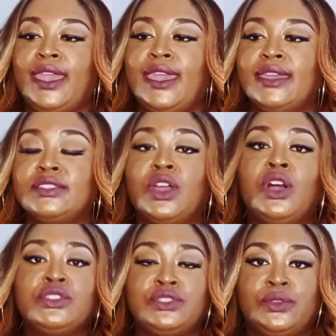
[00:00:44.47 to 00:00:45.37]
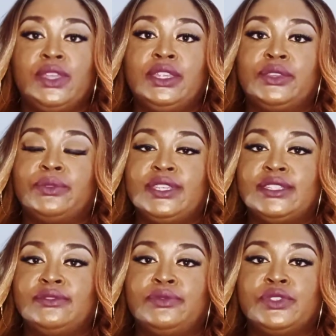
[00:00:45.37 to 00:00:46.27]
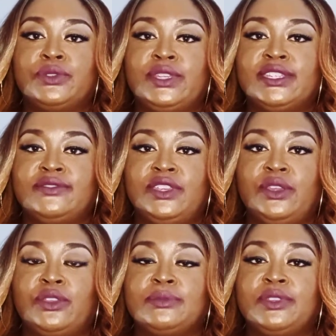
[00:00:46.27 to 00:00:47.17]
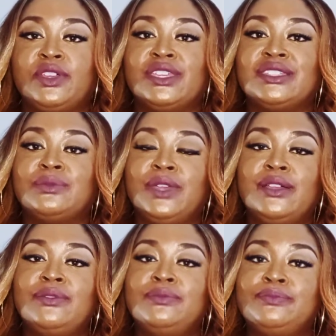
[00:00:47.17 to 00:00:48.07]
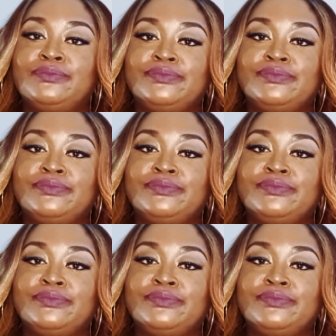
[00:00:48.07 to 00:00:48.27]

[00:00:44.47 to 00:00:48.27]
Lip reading: And also another reason for doing this video is because, well,